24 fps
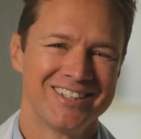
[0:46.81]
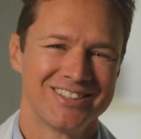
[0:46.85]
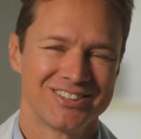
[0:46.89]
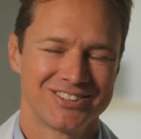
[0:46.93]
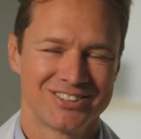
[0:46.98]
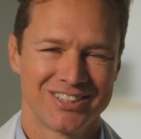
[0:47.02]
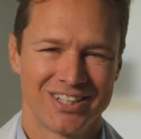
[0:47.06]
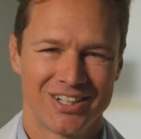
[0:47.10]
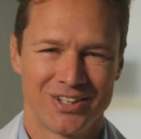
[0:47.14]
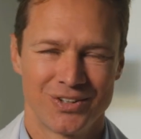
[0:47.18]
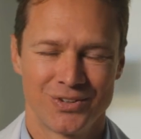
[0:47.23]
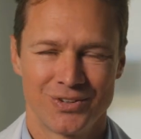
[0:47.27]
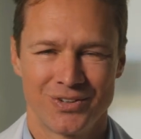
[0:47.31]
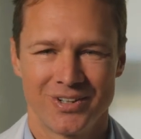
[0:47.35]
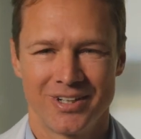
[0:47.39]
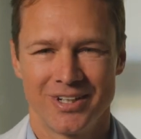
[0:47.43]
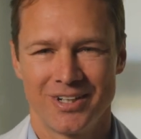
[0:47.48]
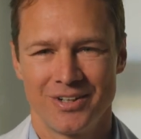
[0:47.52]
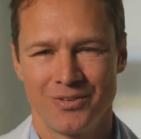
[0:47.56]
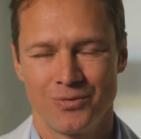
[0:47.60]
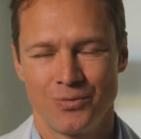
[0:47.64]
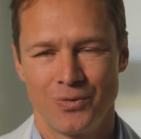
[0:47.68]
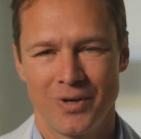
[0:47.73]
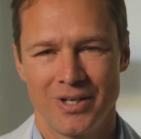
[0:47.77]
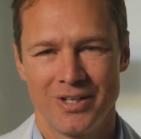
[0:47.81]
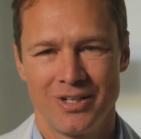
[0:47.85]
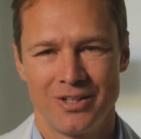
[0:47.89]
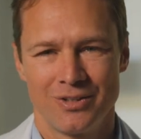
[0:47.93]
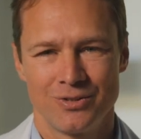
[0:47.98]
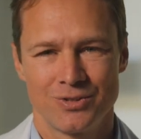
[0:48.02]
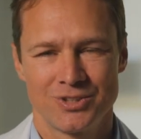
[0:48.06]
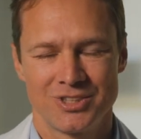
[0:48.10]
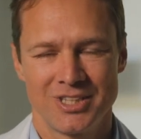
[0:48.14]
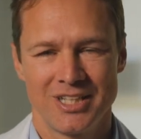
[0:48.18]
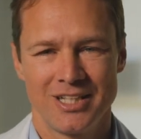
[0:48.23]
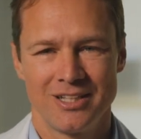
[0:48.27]
So when
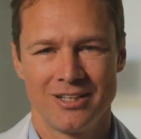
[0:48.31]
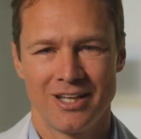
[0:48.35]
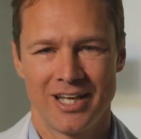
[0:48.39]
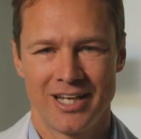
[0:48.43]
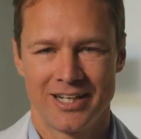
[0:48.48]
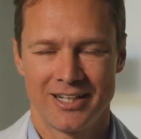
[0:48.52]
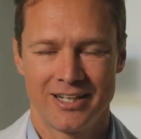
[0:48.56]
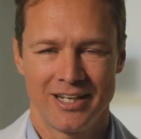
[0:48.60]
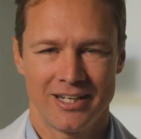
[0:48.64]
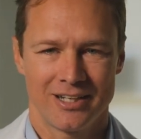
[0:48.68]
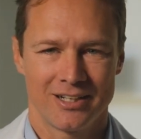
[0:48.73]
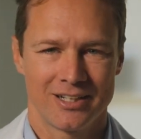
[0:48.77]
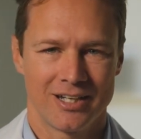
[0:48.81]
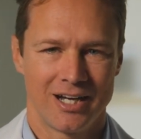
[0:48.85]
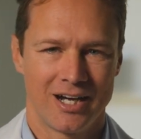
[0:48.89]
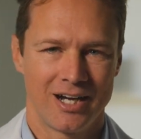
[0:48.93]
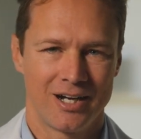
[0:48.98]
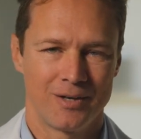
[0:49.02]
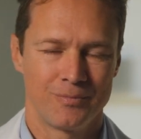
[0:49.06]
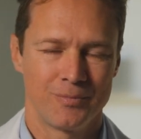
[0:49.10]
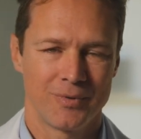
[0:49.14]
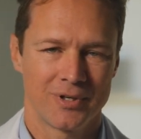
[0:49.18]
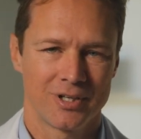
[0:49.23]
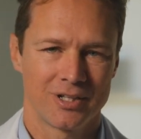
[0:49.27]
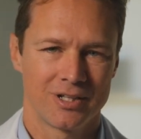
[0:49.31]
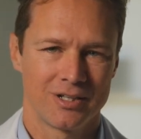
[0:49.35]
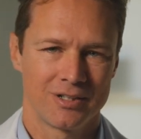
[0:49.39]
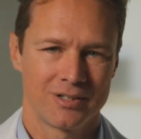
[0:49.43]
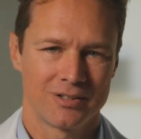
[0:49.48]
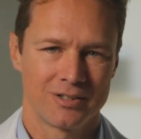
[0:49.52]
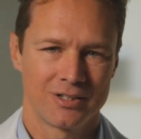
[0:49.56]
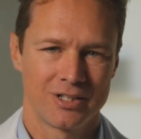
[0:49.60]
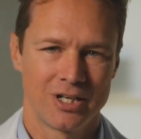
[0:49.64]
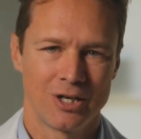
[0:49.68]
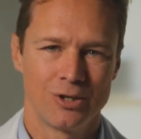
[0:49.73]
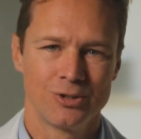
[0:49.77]
you see like
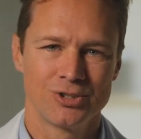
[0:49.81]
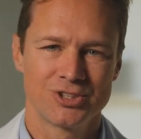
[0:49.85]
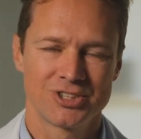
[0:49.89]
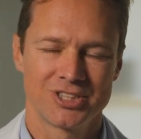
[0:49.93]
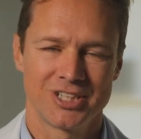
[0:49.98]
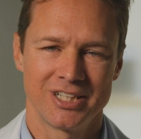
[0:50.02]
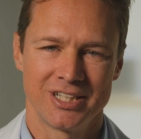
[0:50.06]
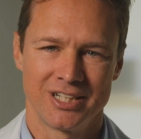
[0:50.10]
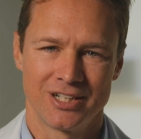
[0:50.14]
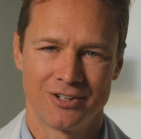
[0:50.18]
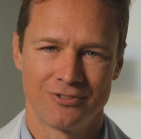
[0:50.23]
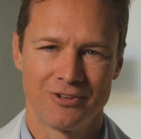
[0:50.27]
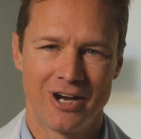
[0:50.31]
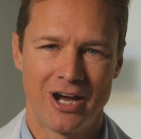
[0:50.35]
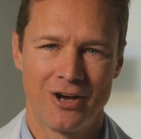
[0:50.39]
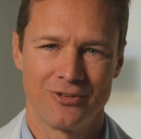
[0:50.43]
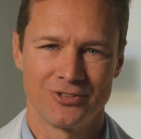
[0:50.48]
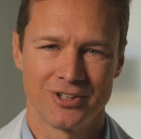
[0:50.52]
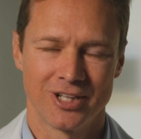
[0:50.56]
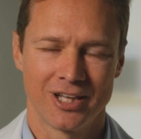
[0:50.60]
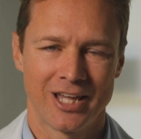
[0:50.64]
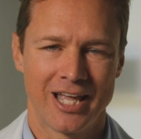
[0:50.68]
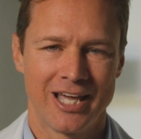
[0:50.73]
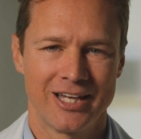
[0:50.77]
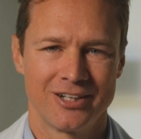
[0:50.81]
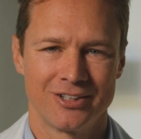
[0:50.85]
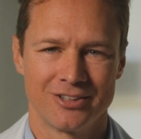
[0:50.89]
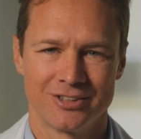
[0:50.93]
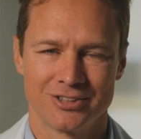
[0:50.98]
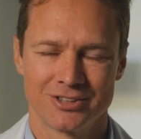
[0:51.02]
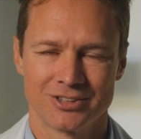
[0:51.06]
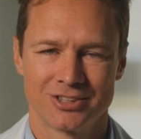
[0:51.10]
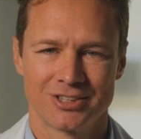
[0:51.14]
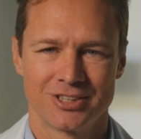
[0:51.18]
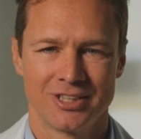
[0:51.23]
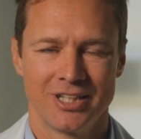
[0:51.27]
ghosting around the
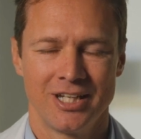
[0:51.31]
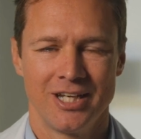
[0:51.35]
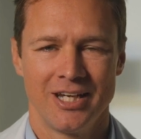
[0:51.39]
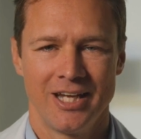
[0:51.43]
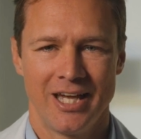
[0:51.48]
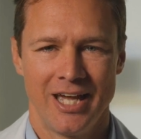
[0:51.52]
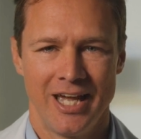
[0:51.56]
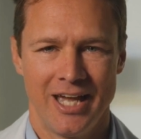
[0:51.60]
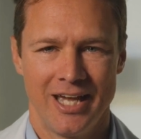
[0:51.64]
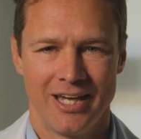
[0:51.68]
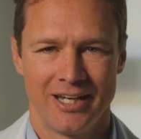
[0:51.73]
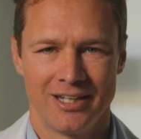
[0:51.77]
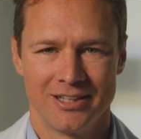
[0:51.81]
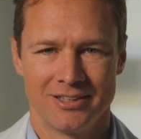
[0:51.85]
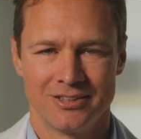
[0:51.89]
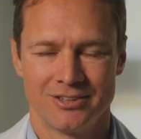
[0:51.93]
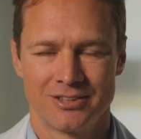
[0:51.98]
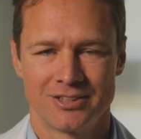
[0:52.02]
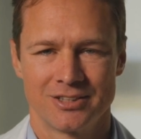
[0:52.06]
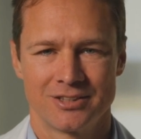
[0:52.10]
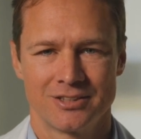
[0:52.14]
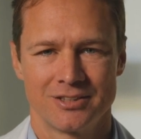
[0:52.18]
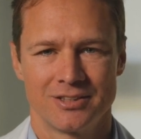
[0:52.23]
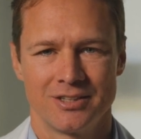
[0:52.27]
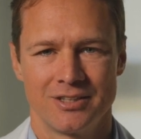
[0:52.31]
letters and